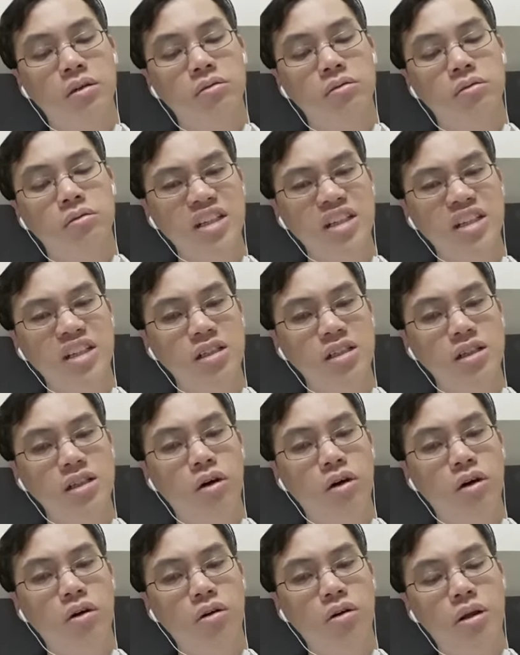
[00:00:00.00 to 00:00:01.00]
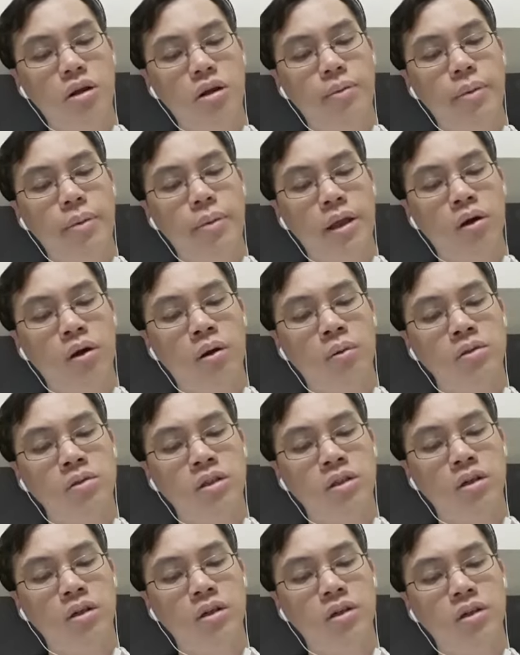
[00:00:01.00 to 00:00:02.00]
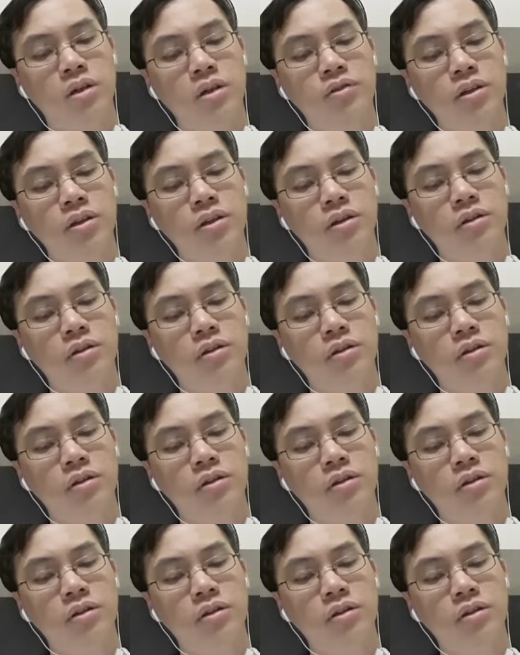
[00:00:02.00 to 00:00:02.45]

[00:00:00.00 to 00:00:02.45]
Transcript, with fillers: no, actually all are bad options. Uh, even a,